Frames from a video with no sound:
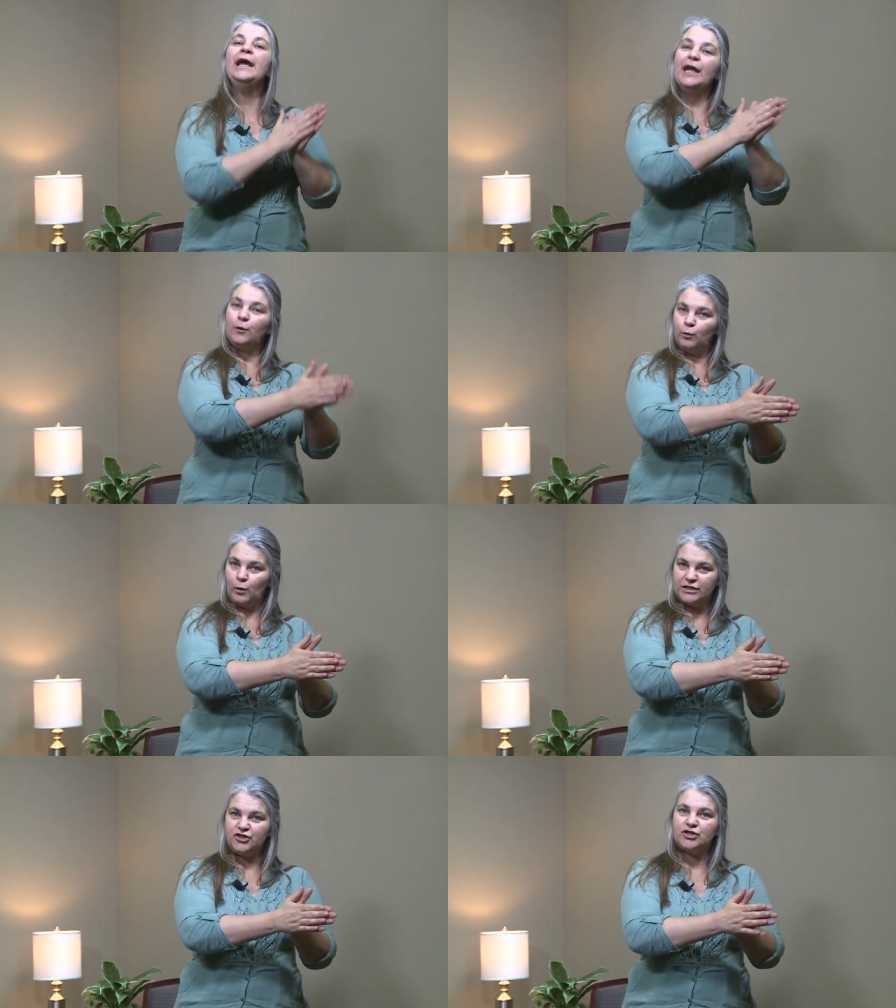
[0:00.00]
in
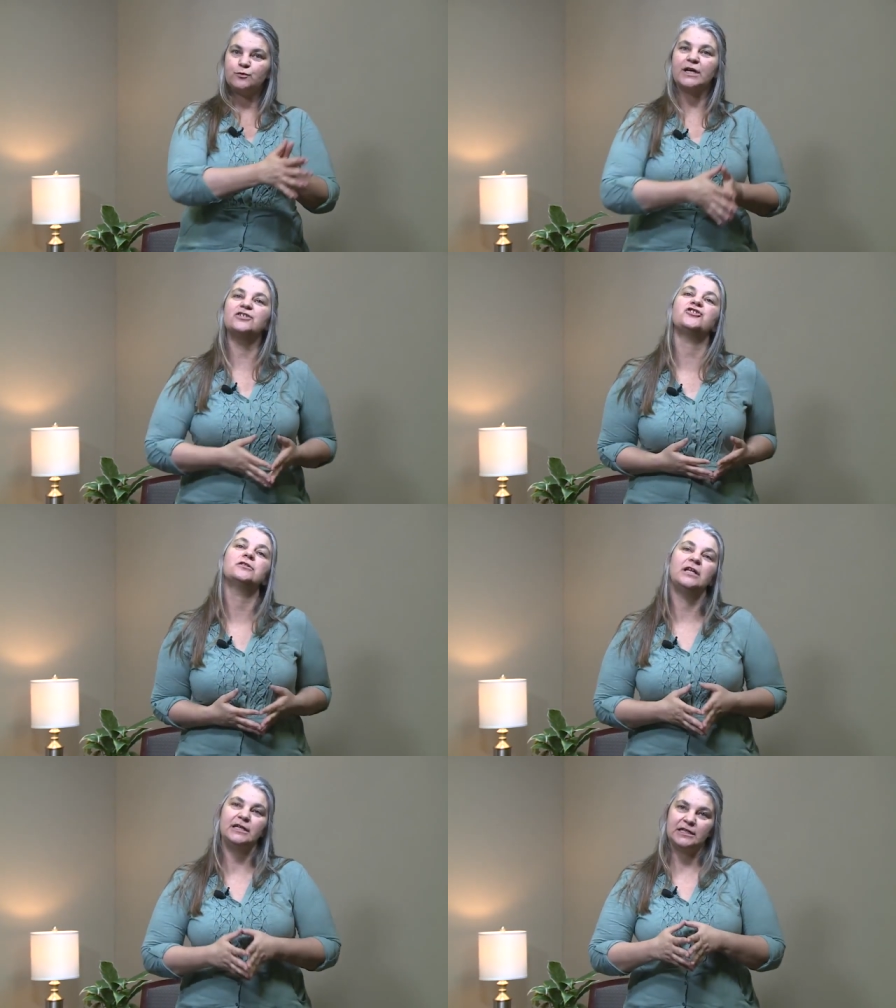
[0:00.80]
which
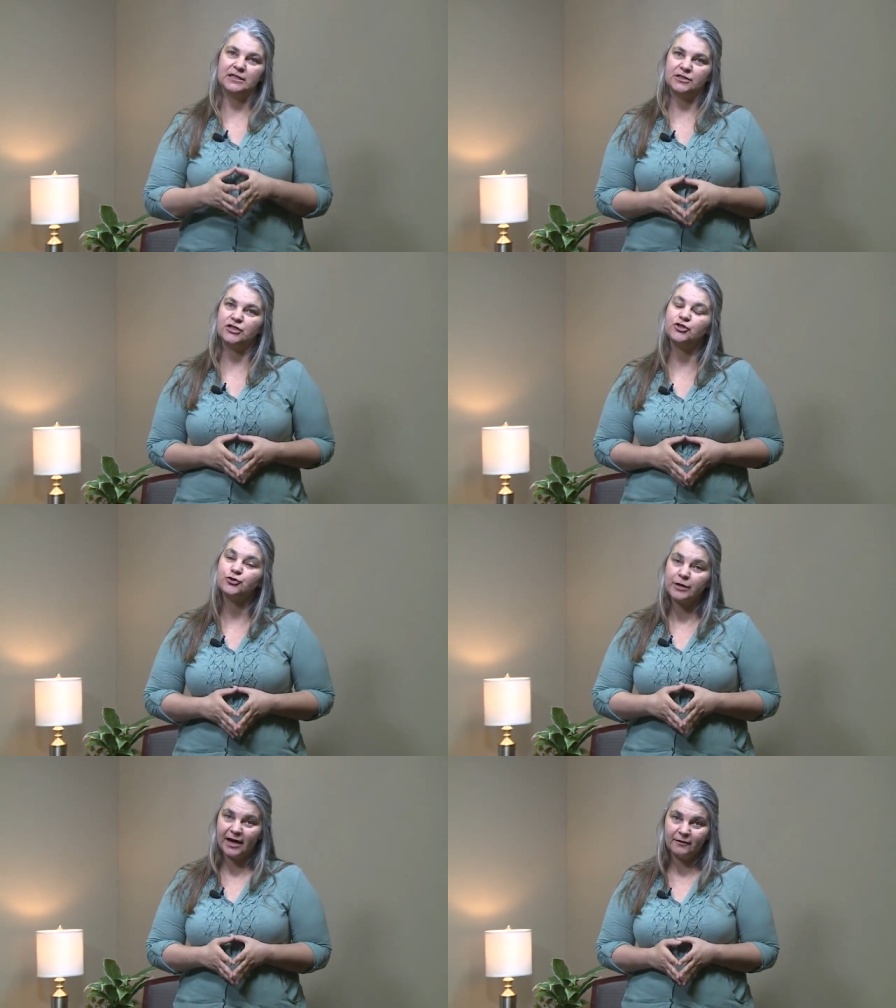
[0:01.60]
direction they needed to
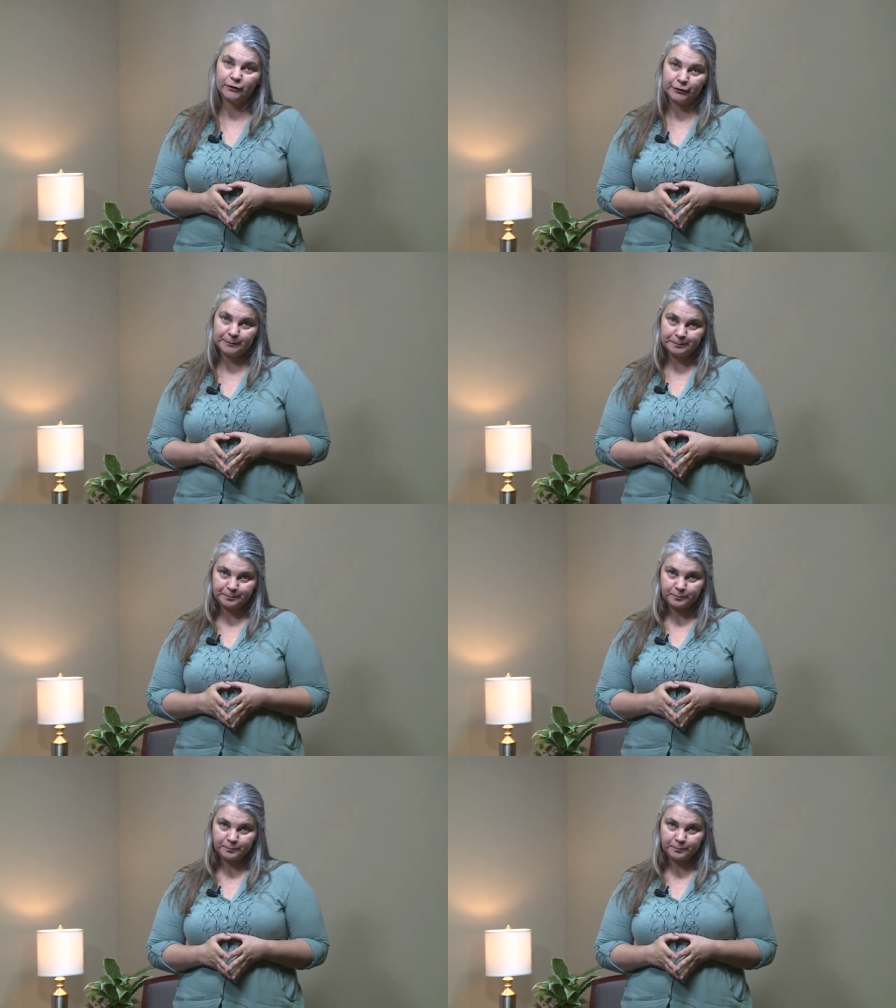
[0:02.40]
travel.